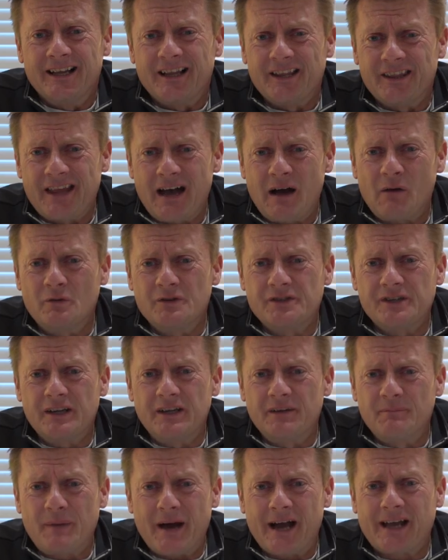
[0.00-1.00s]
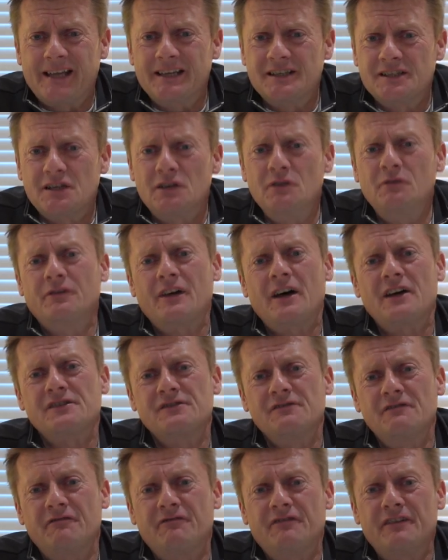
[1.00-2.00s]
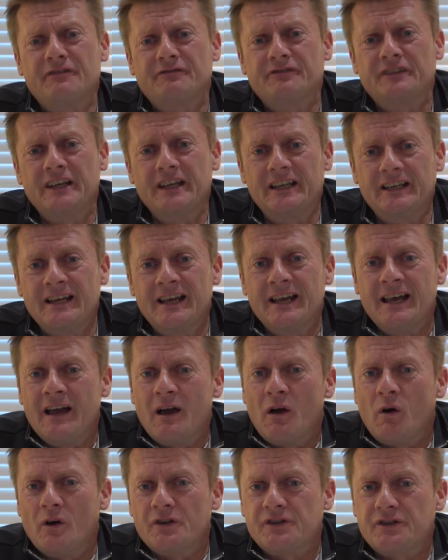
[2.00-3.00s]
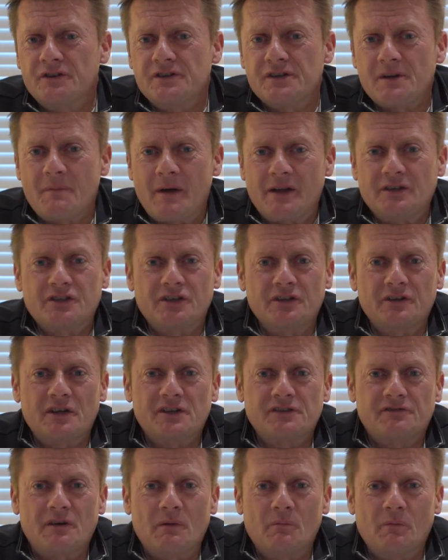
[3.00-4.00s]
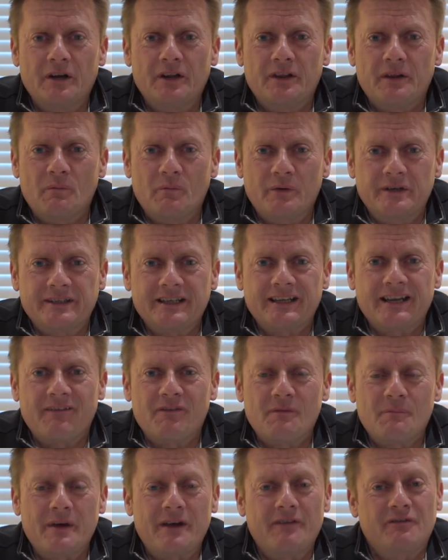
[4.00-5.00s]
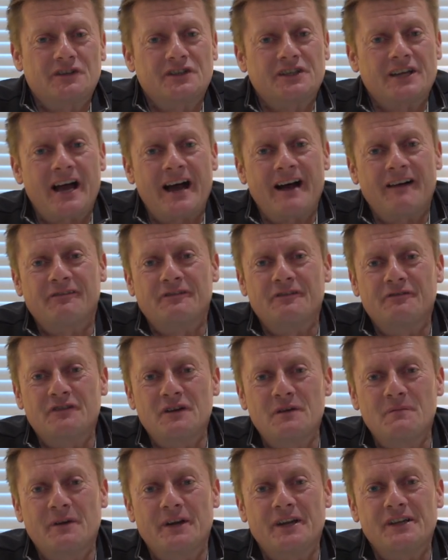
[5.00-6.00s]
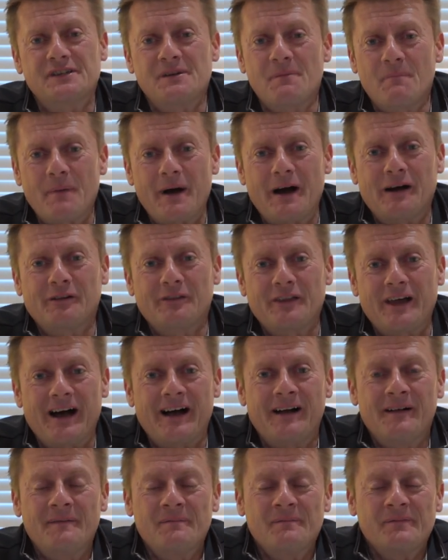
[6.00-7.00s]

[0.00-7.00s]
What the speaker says: And that was back in 2015. As soon as I mentioned I was from Rhythm, we did have a bit of a chat for a few minutes about that.